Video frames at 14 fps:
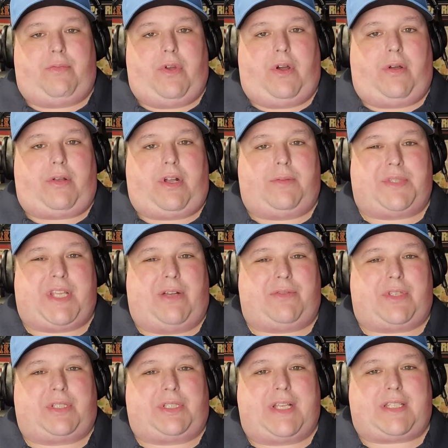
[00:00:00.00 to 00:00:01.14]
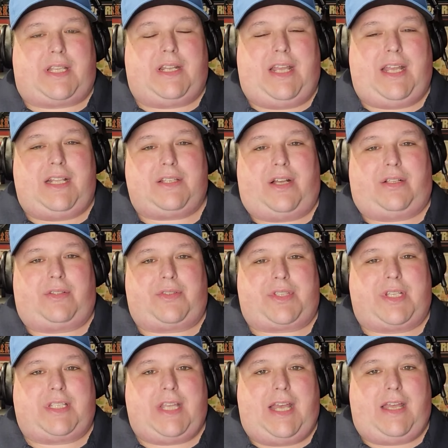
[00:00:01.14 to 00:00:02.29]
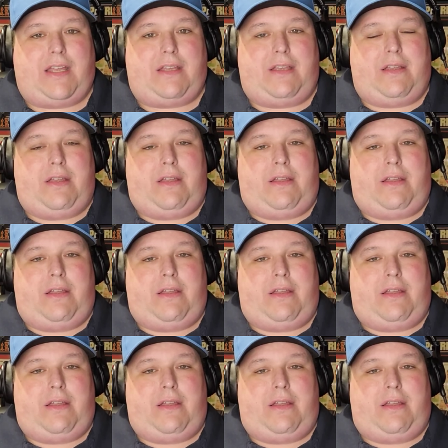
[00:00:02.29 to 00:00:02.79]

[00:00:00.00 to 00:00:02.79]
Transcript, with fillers: Uh, comes down to less than eight dollars a day.